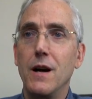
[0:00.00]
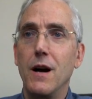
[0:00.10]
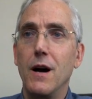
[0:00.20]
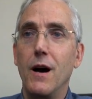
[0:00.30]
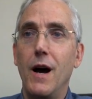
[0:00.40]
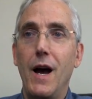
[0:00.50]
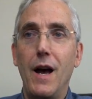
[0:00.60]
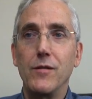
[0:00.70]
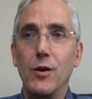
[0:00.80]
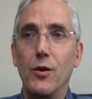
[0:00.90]
I
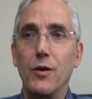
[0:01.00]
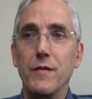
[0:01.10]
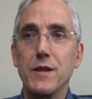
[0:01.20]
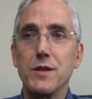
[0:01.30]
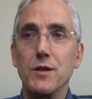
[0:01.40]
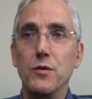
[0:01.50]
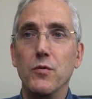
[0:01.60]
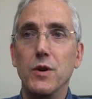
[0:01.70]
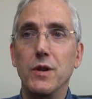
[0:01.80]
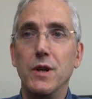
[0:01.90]
haven't heard of this new
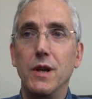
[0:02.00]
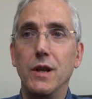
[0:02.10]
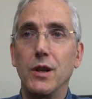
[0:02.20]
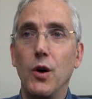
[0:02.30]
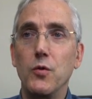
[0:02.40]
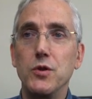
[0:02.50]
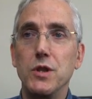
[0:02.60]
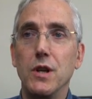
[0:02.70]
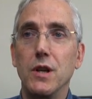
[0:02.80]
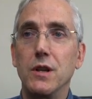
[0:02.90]
one,
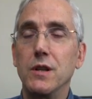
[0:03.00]
Ecosia.